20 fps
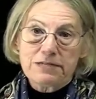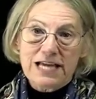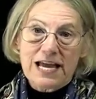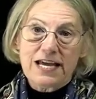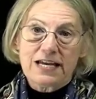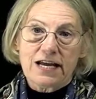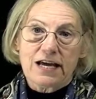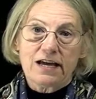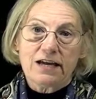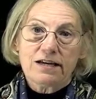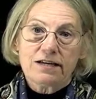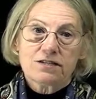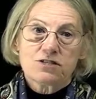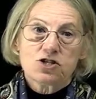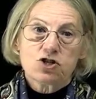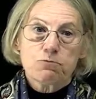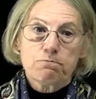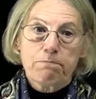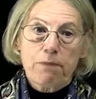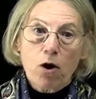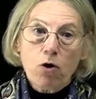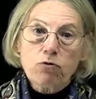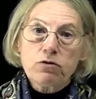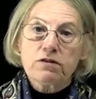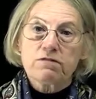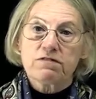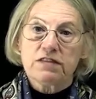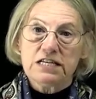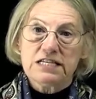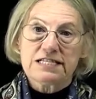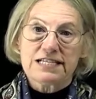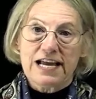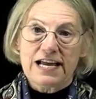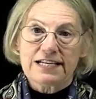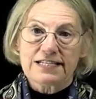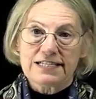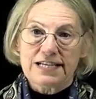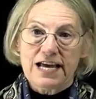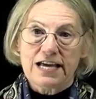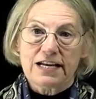data to both of these
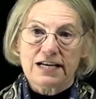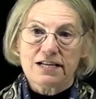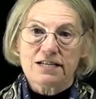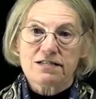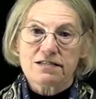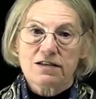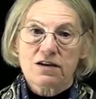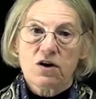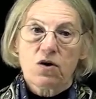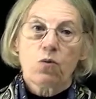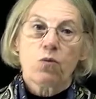antennas,